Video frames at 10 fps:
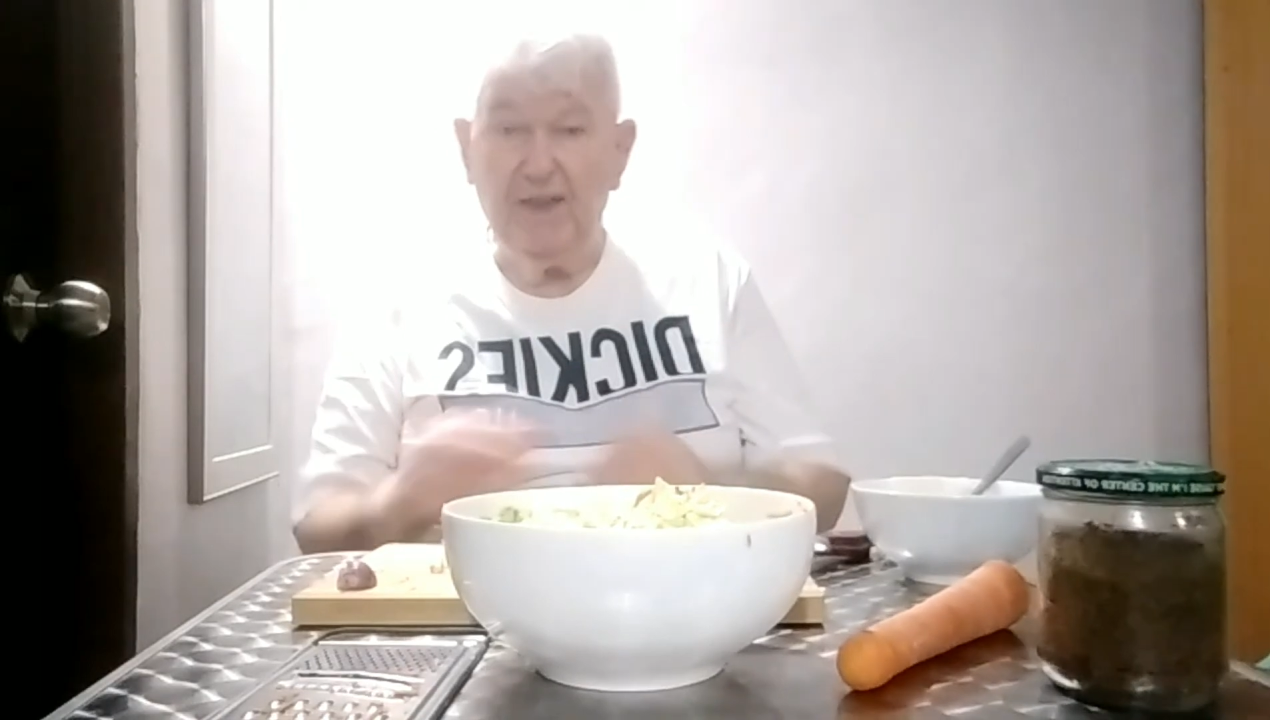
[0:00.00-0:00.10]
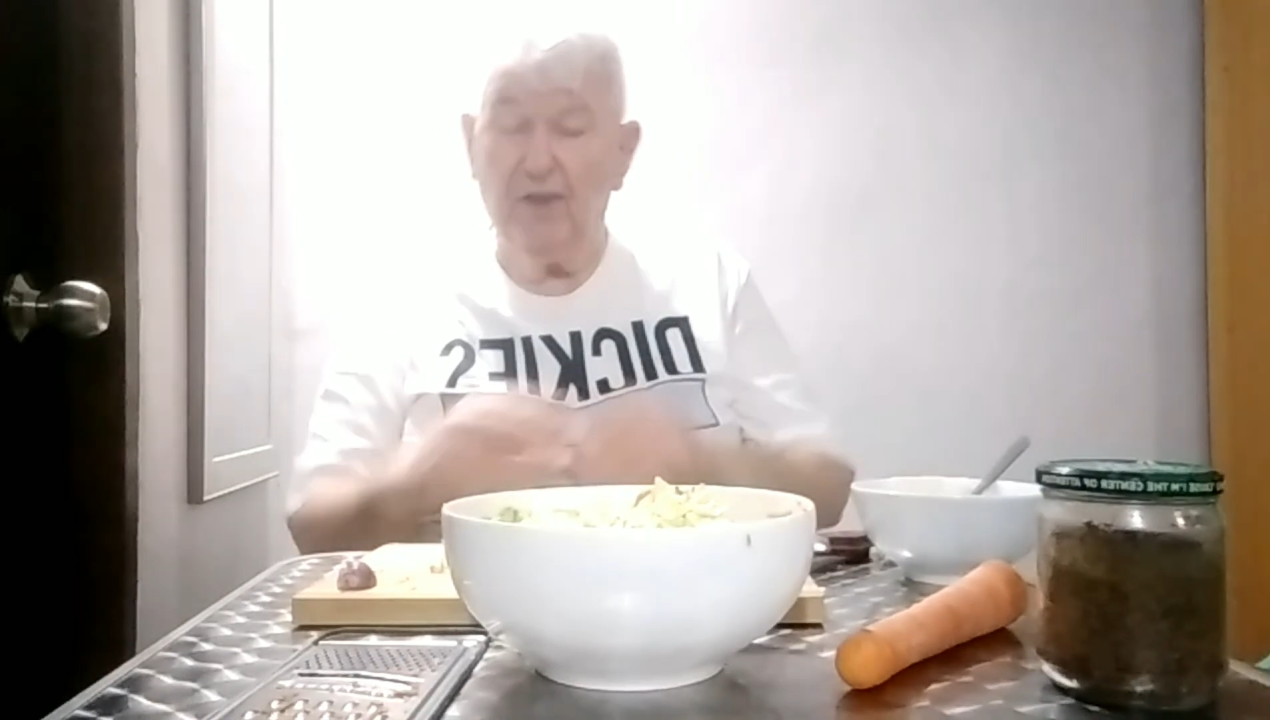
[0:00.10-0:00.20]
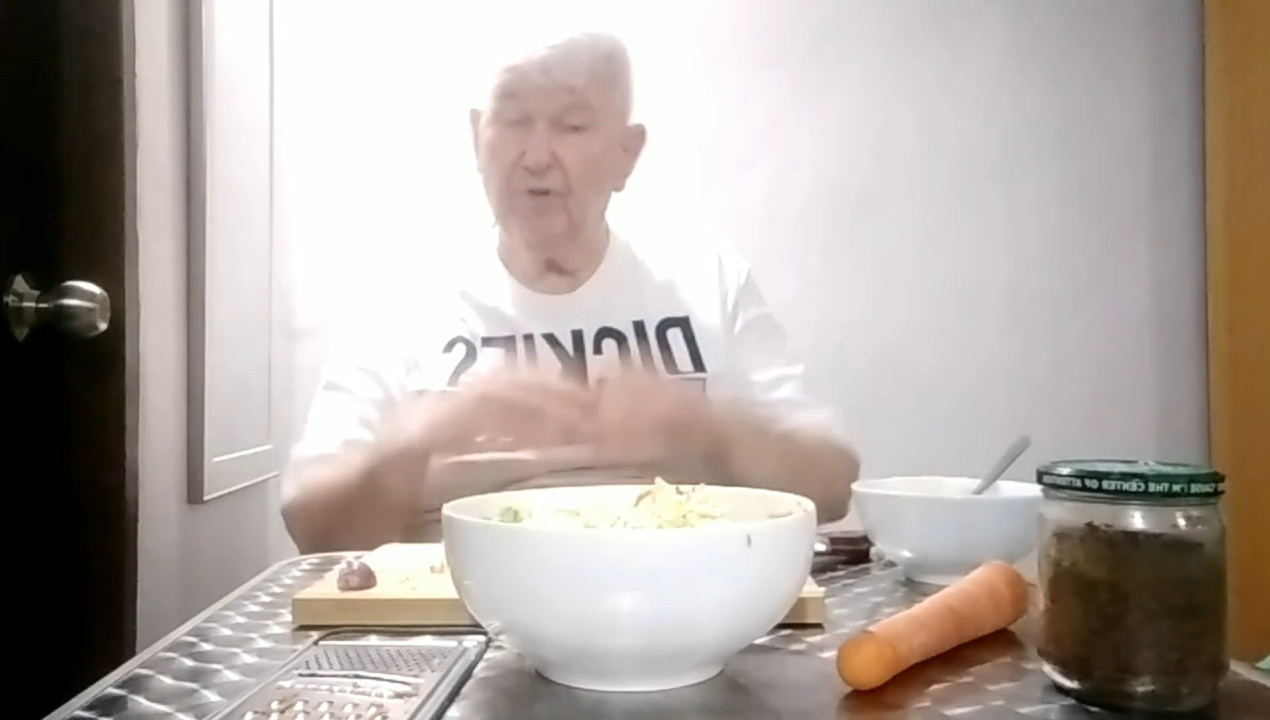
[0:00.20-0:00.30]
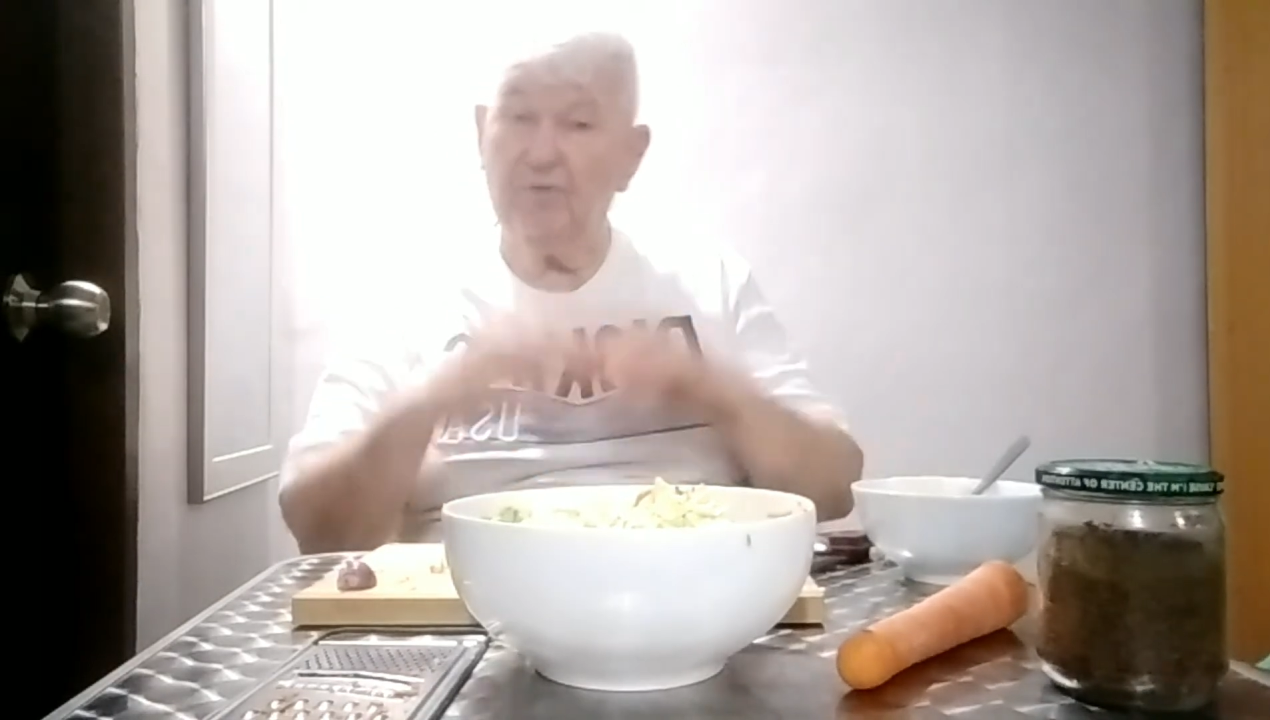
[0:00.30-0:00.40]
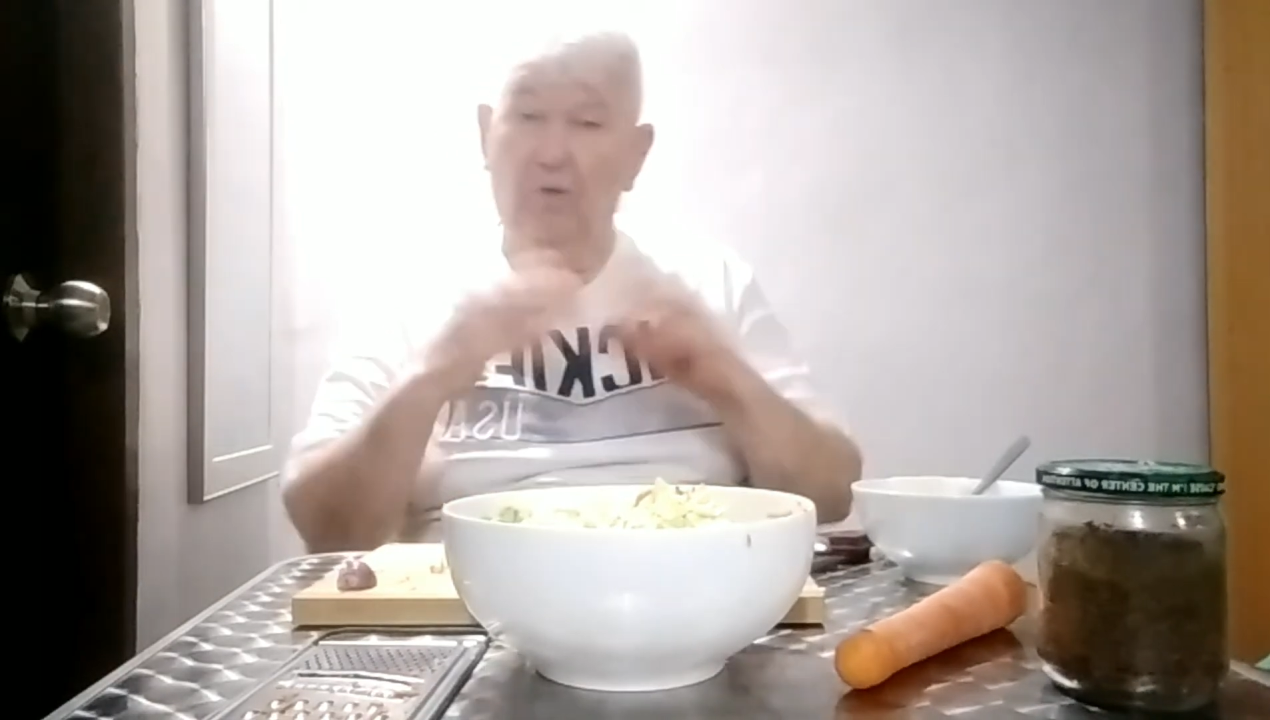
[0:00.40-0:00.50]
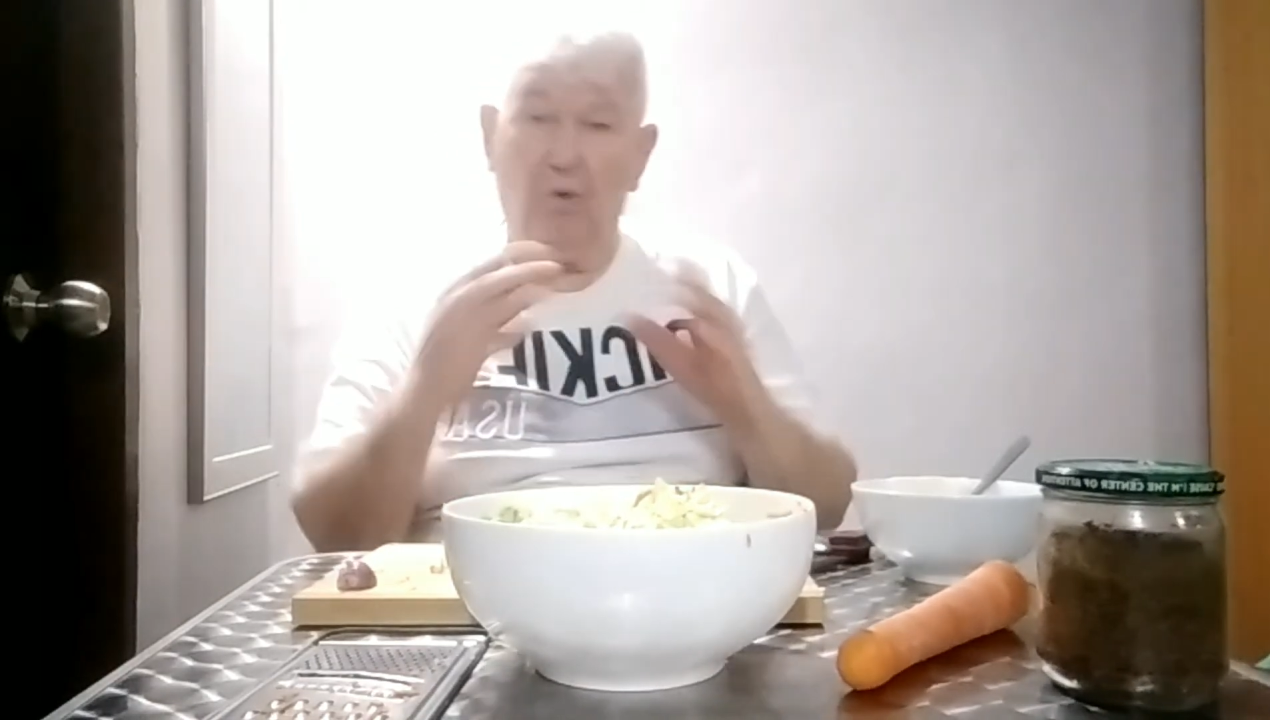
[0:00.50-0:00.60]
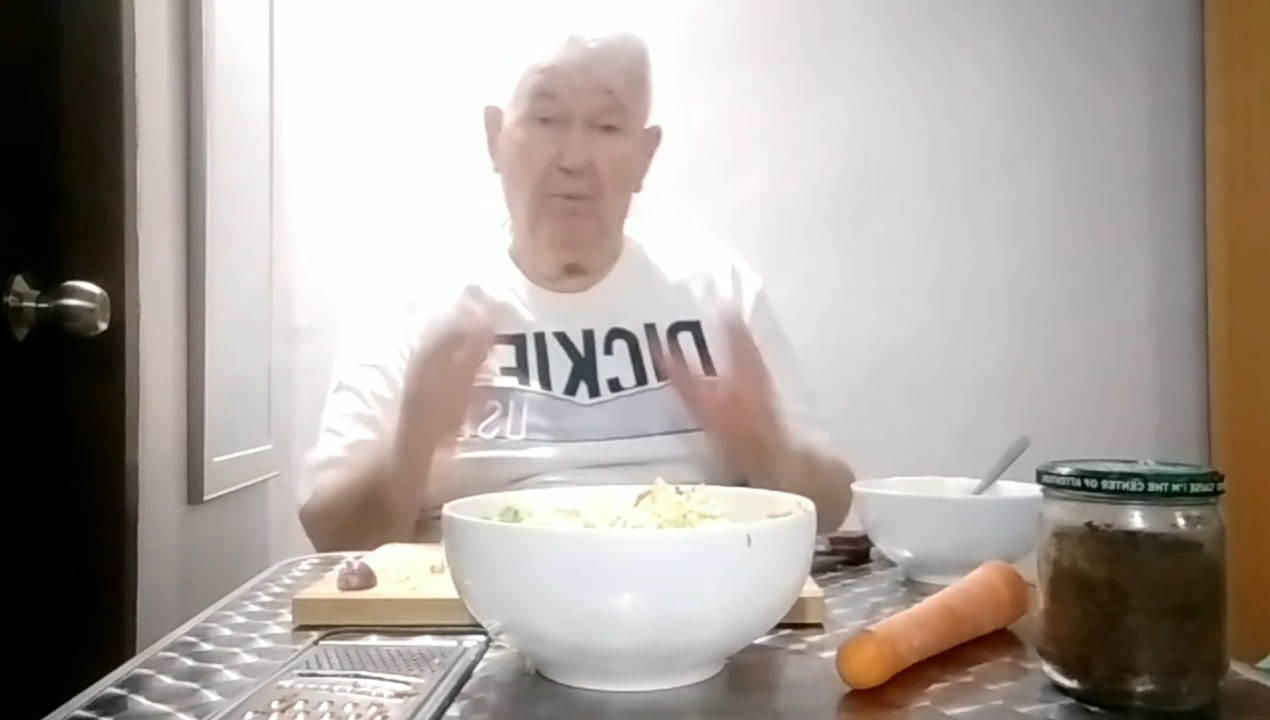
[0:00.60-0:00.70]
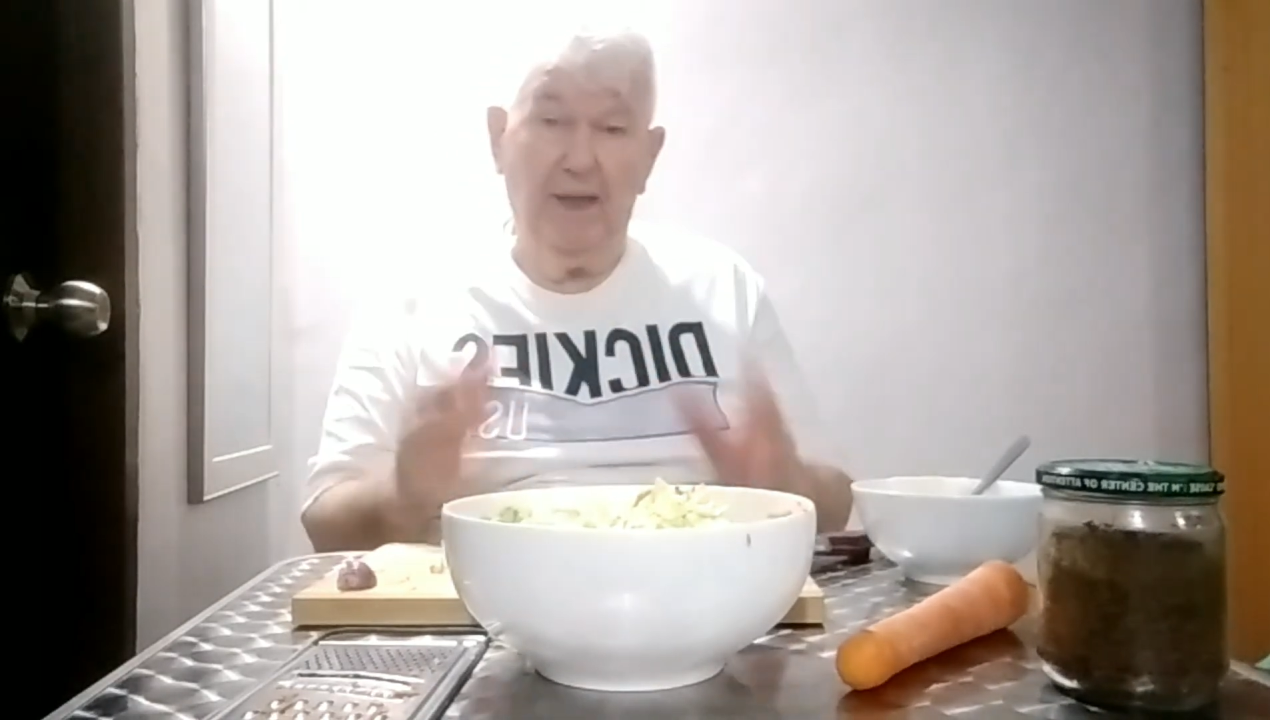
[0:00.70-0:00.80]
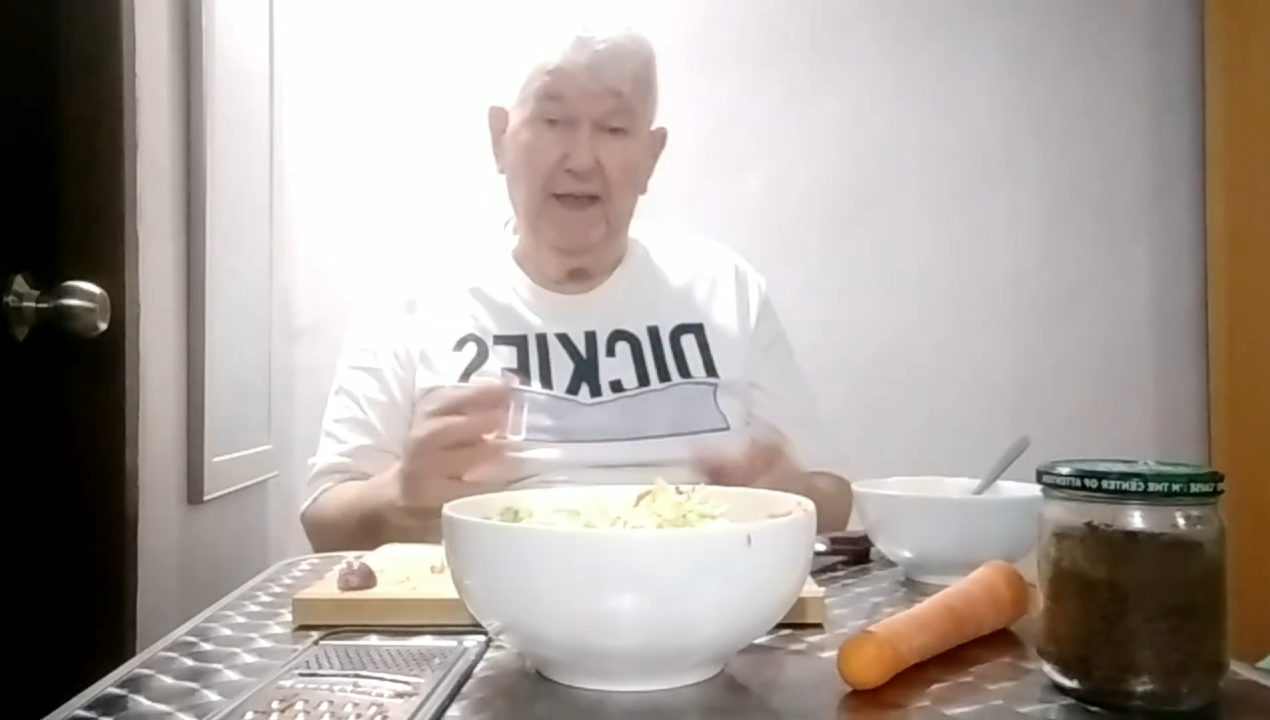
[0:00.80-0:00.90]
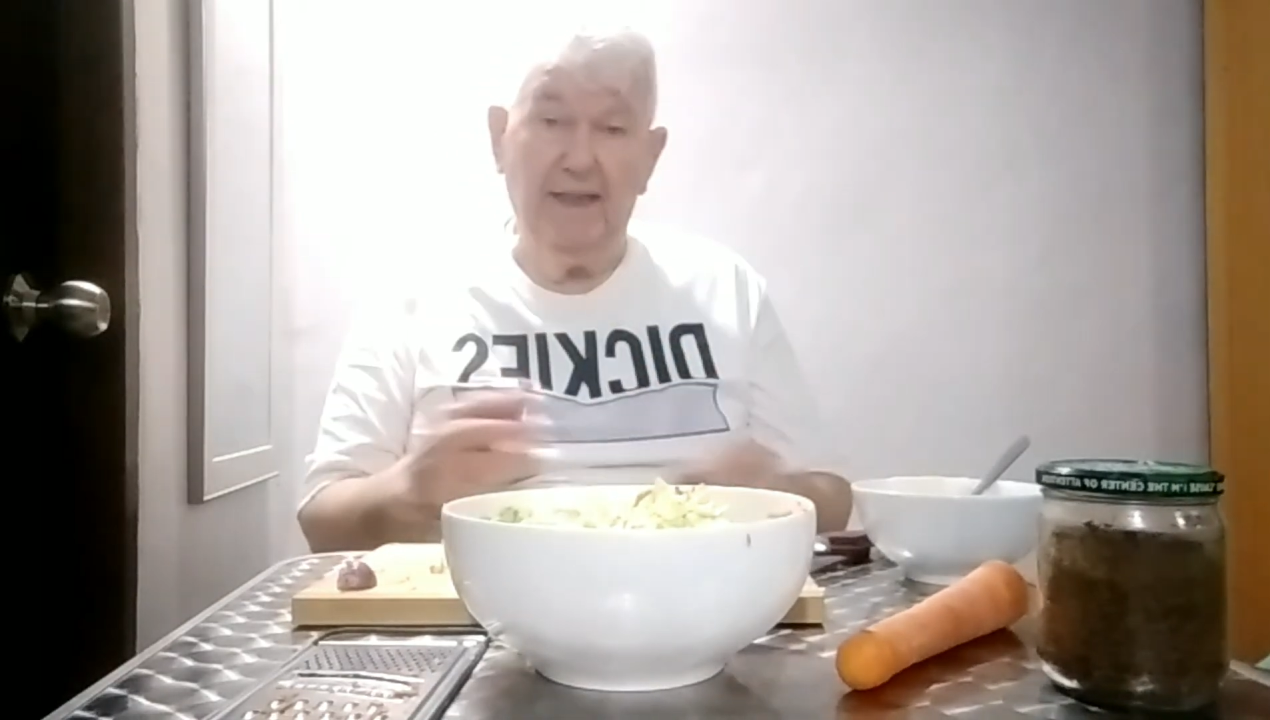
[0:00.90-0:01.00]
that goes for
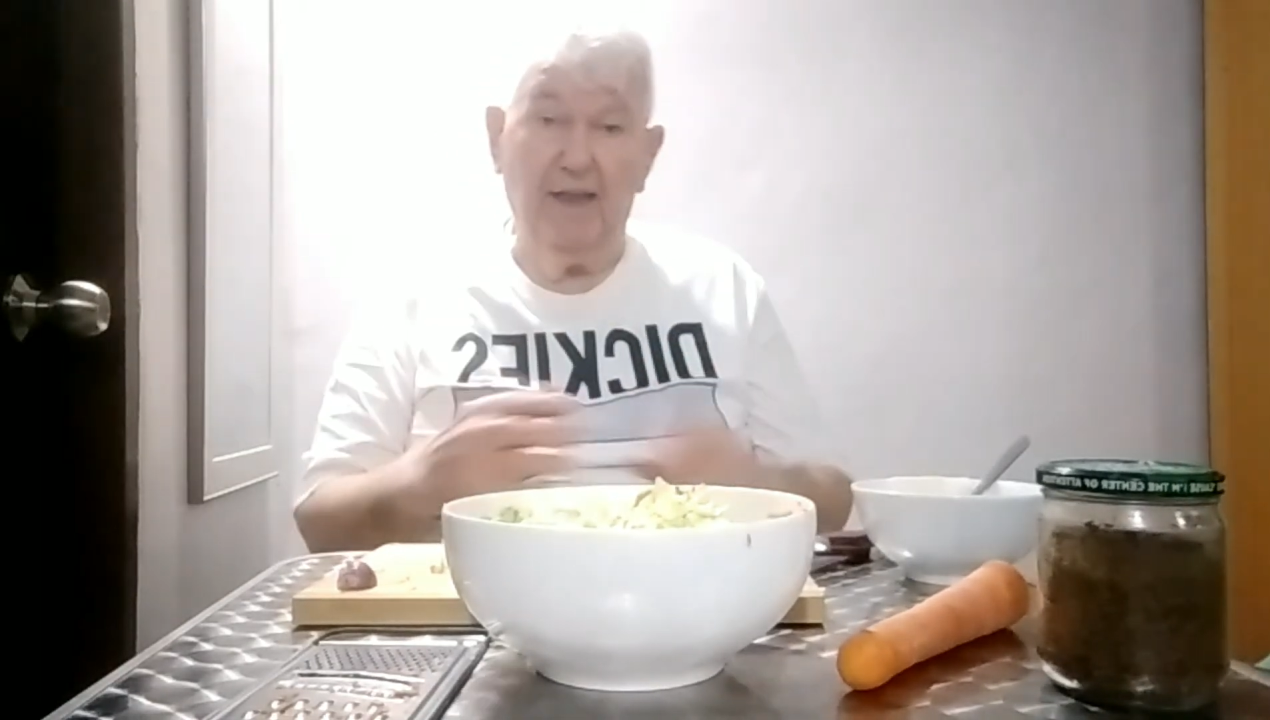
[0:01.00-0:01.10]
romaine,